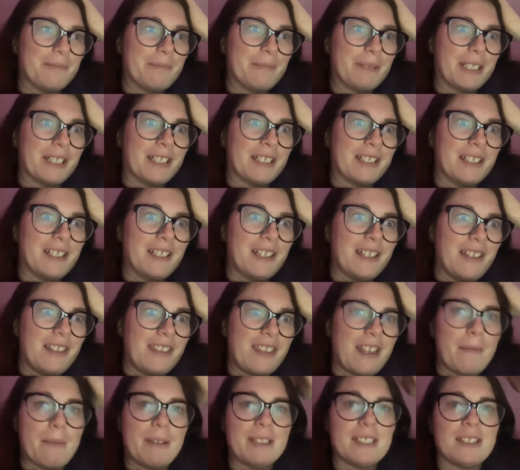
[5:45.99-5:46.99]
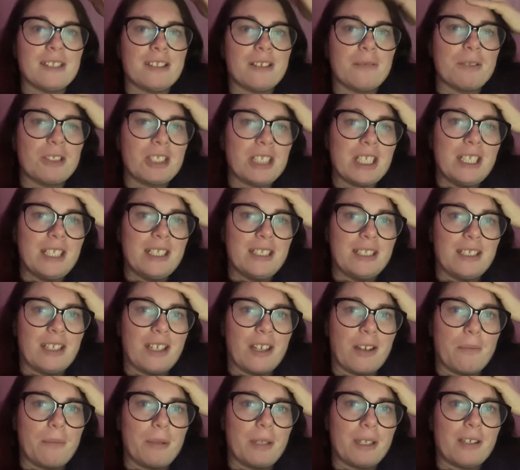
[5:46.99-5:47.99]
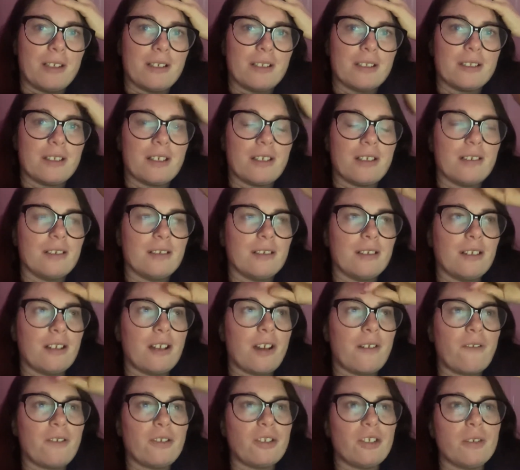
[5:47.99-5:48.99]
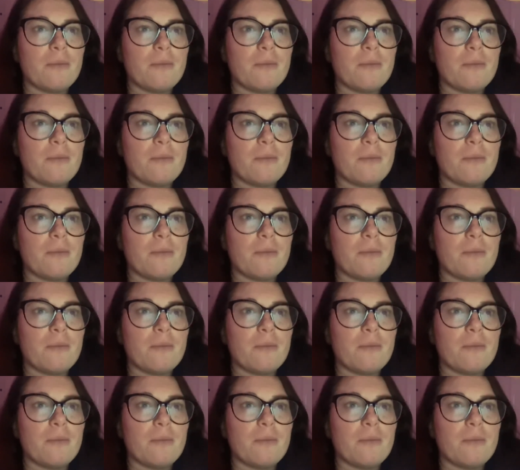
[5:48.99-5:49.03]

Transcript: but that makes it so much easier because I'm